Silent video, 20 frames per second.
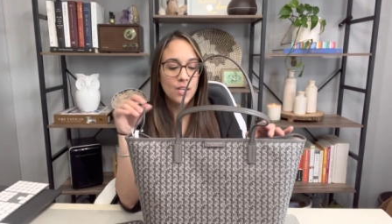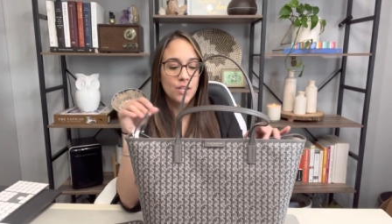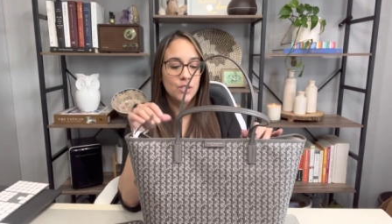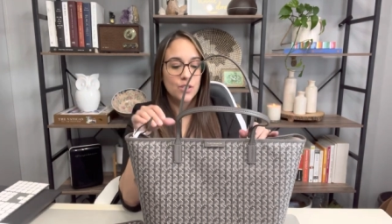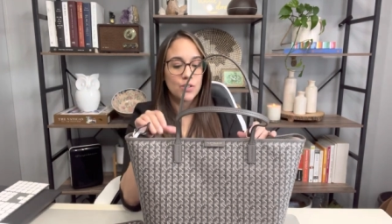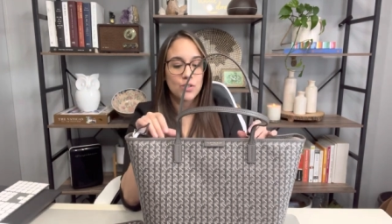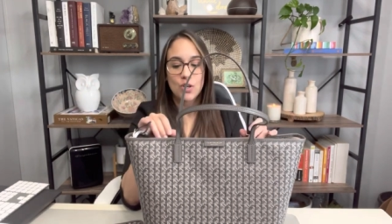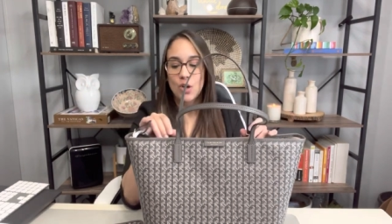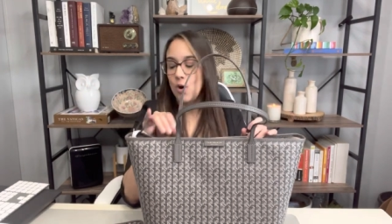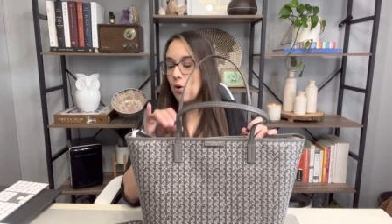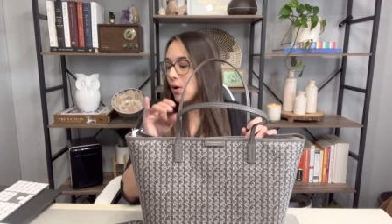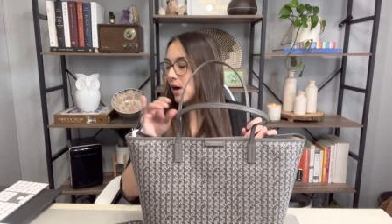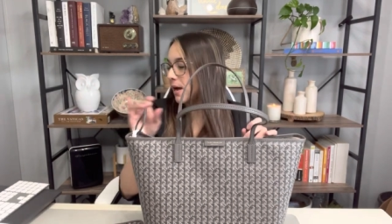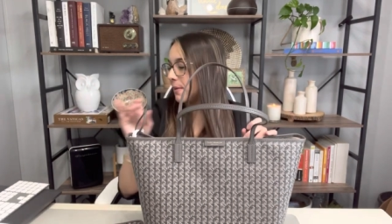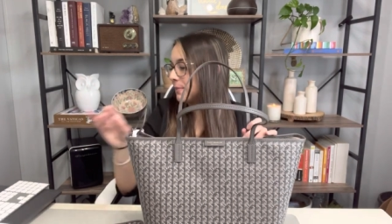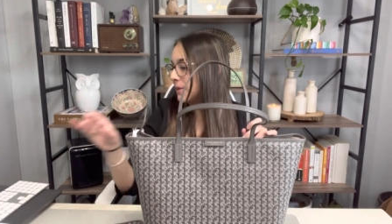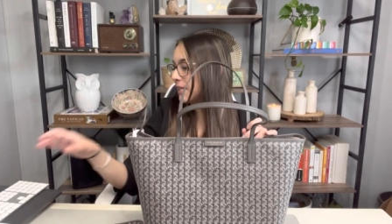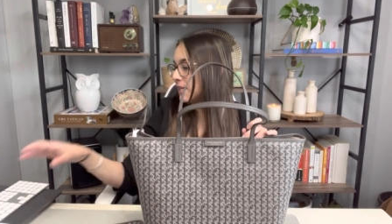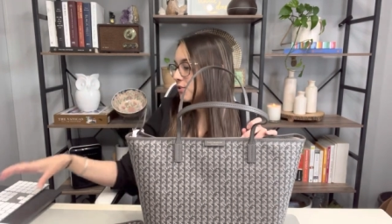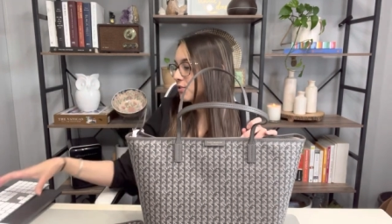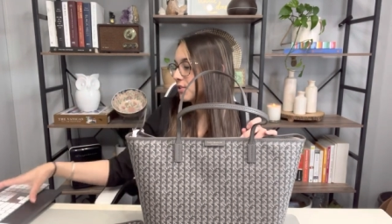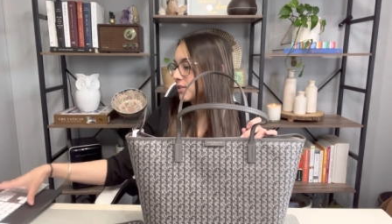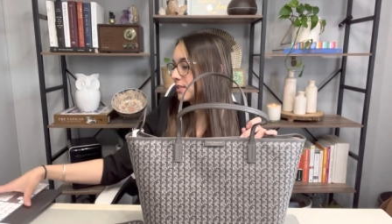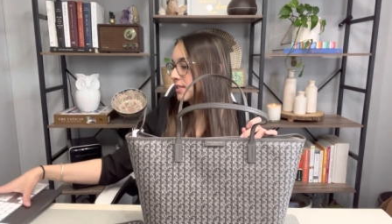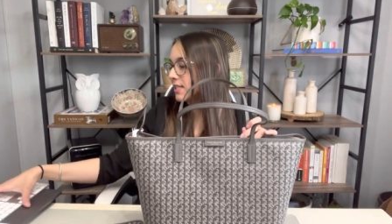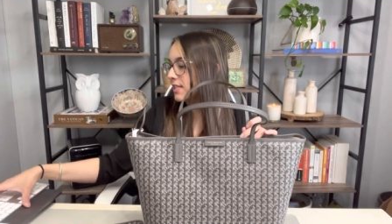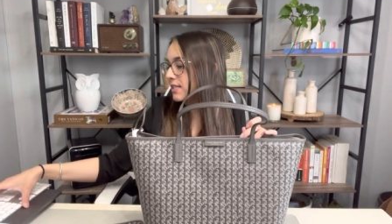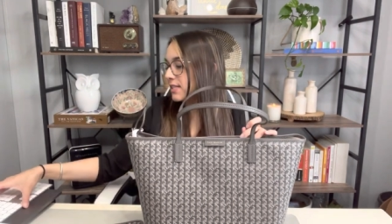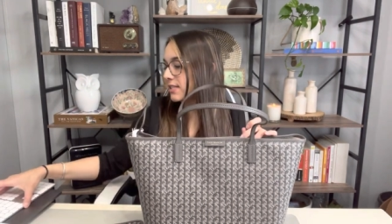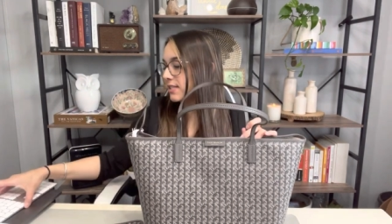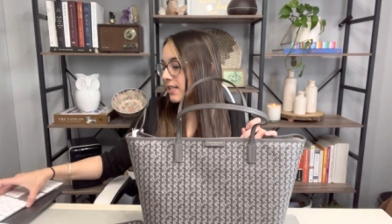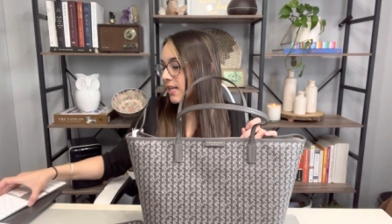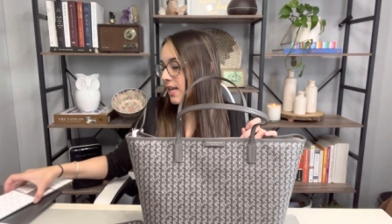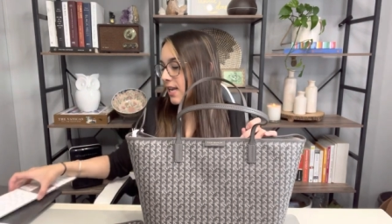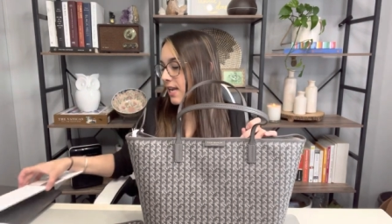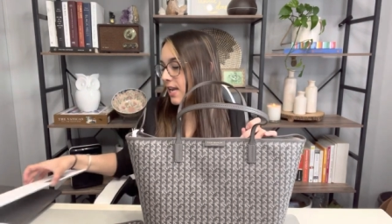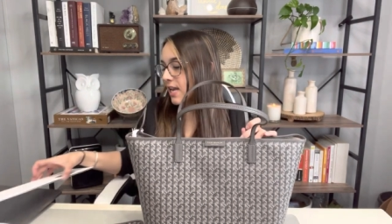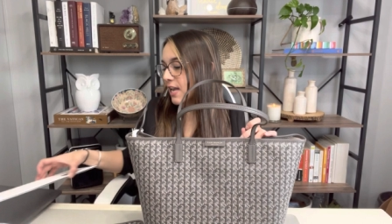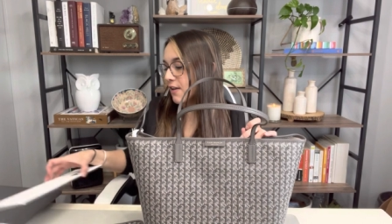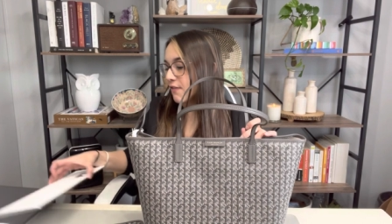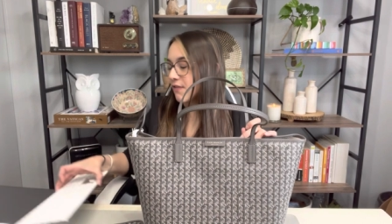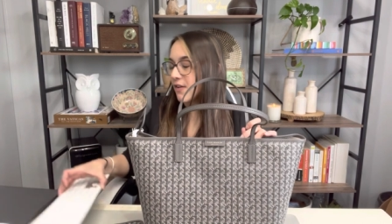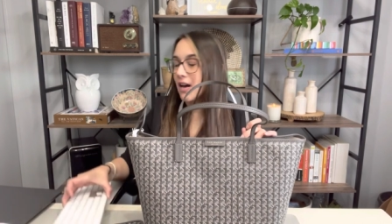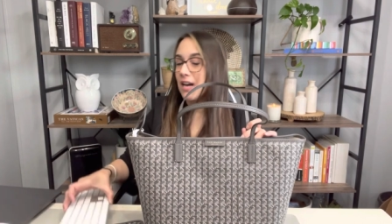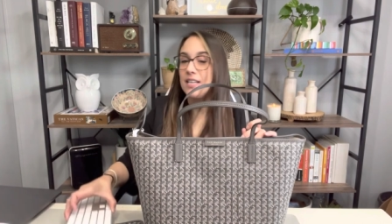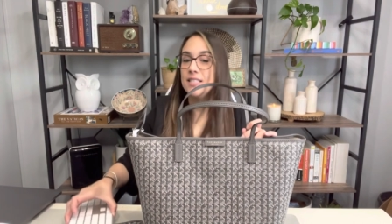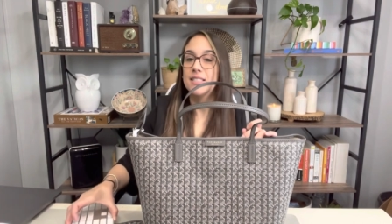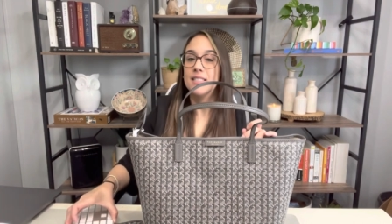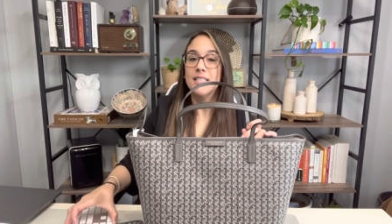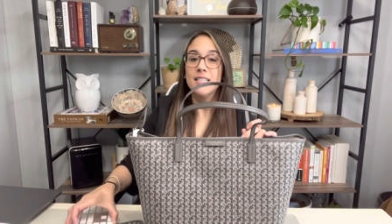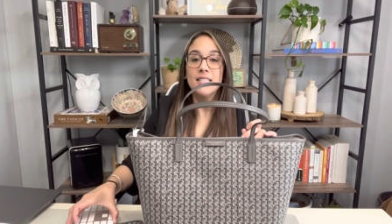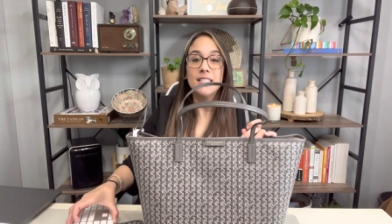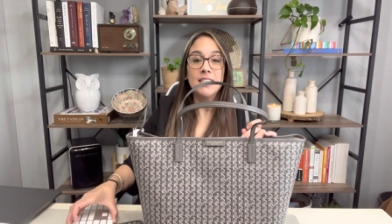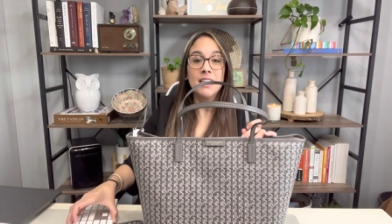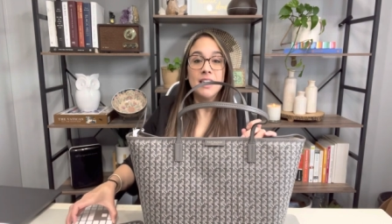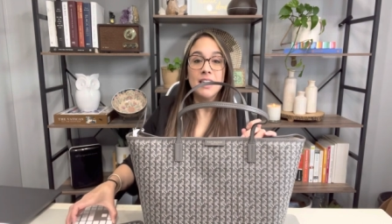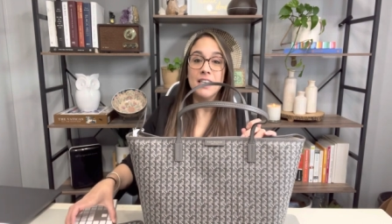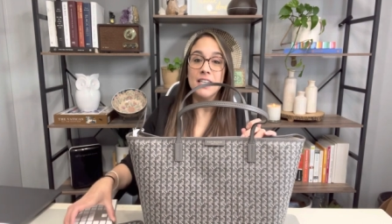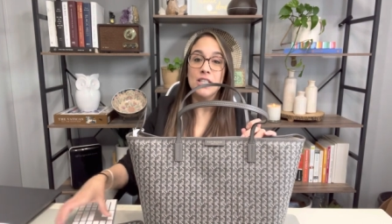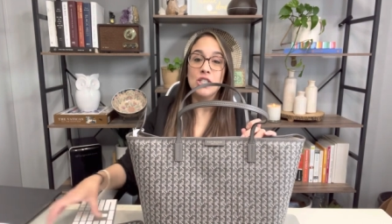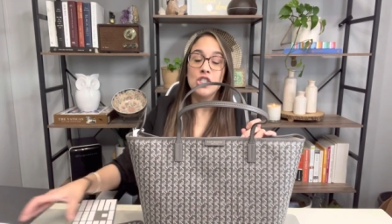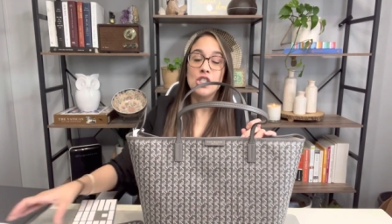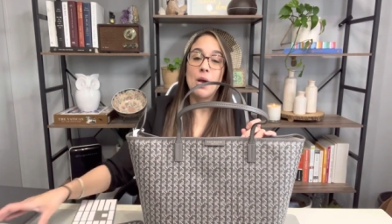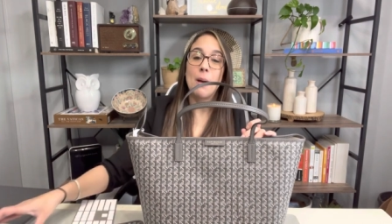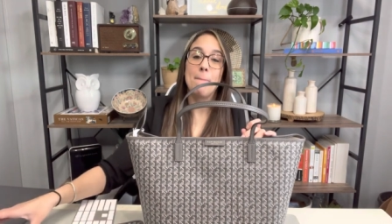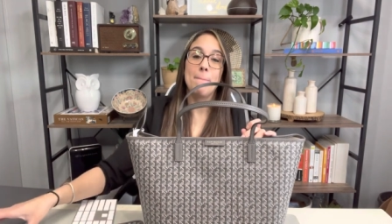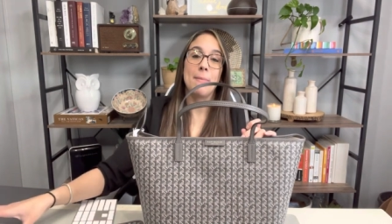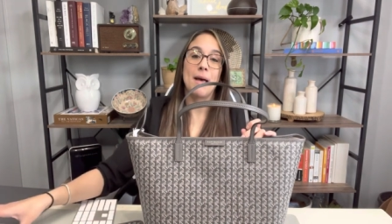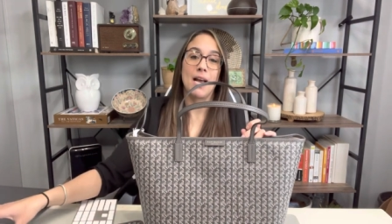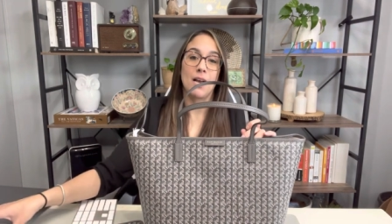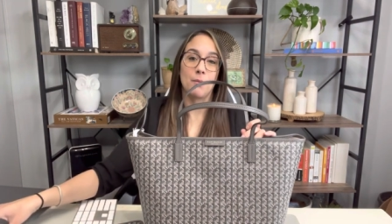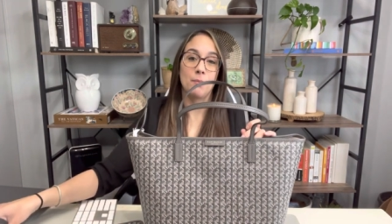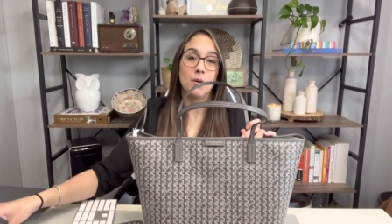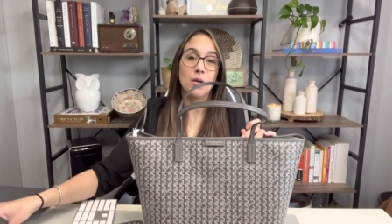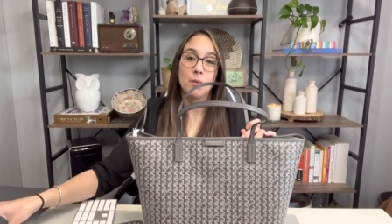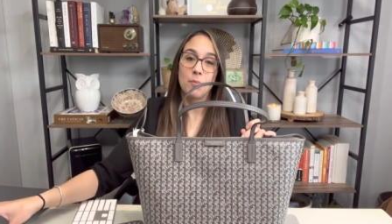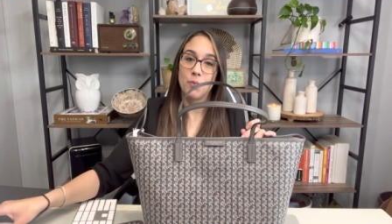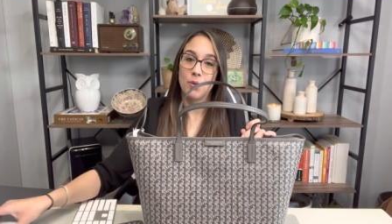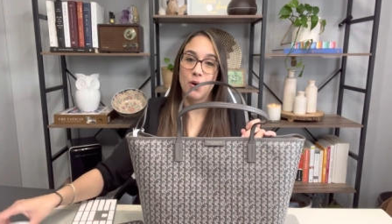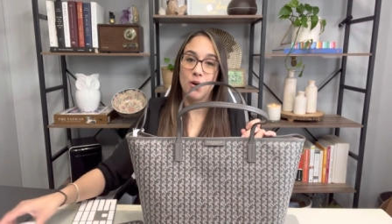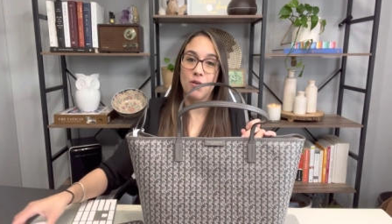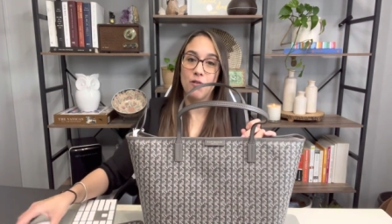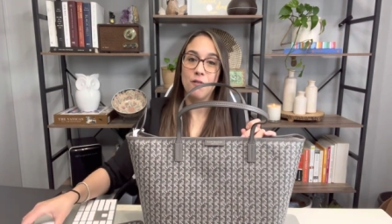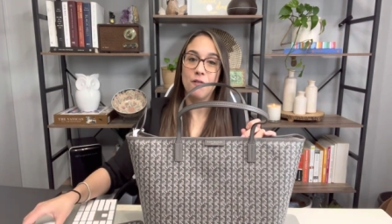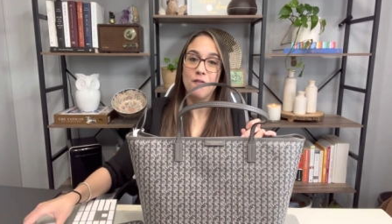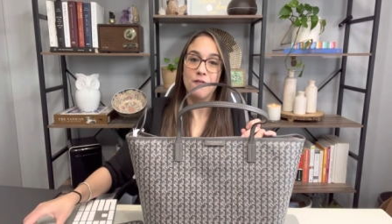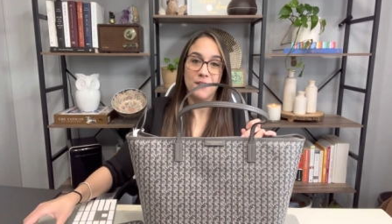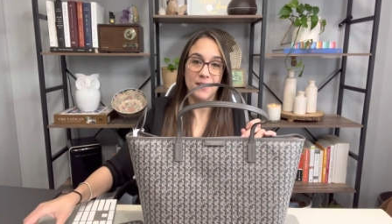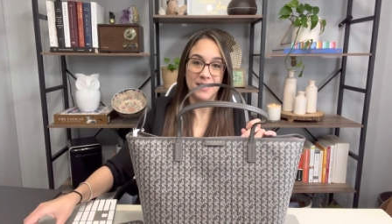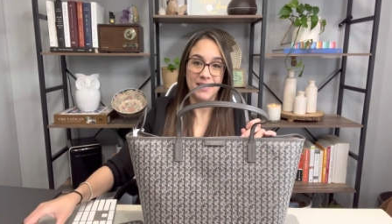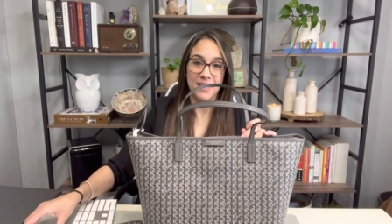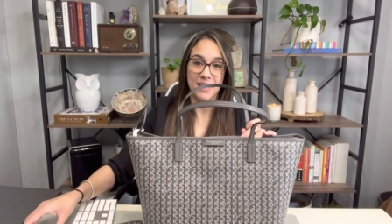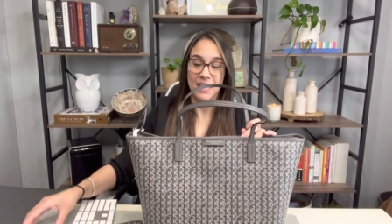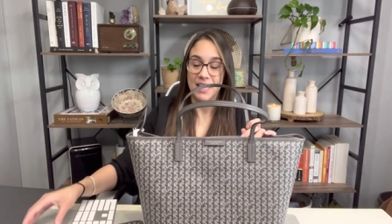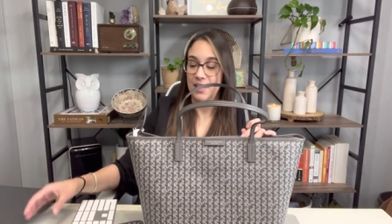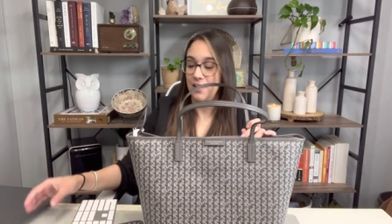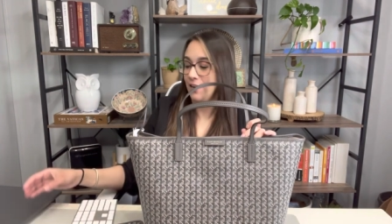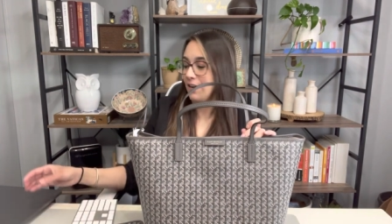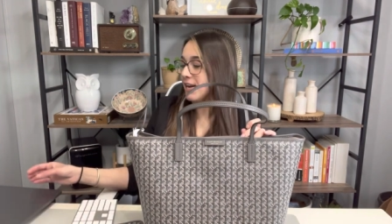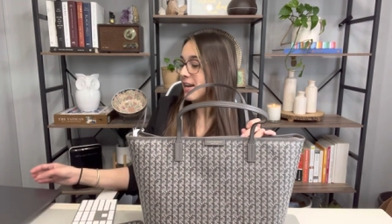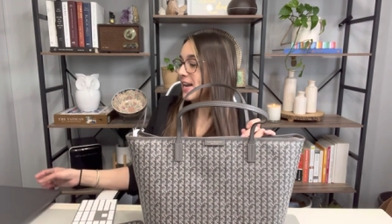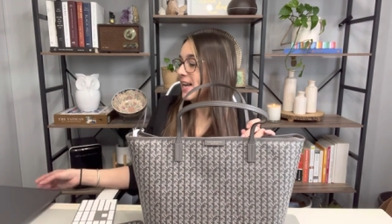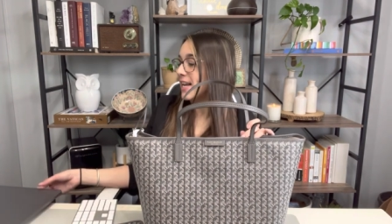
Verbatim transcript: So I'm interested in seeing if a 16 inch MacBook Pro fits in here.